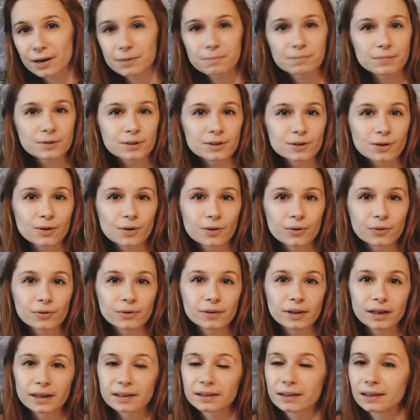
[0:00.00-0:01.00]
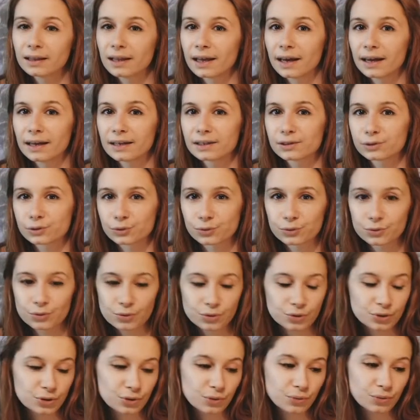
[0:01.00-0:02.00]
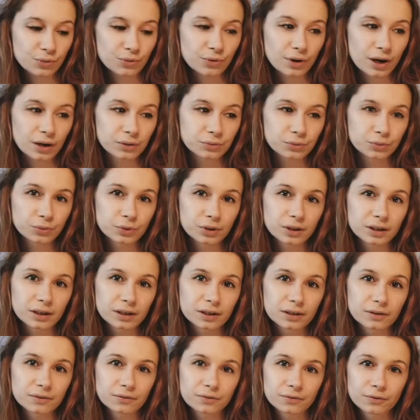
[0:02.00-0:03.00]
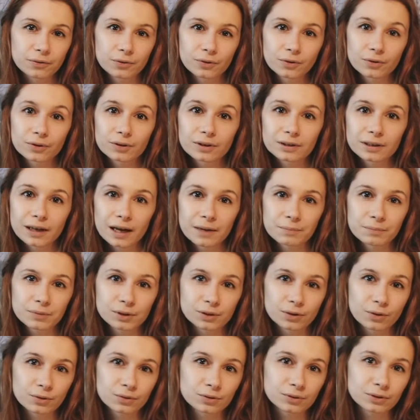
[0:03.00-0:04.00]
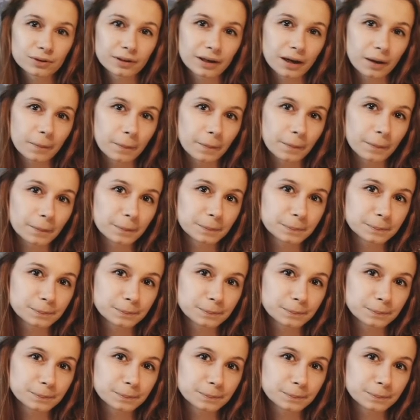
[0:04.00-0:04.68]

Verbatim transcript: episode that lays crucial groundwork for episodes to come.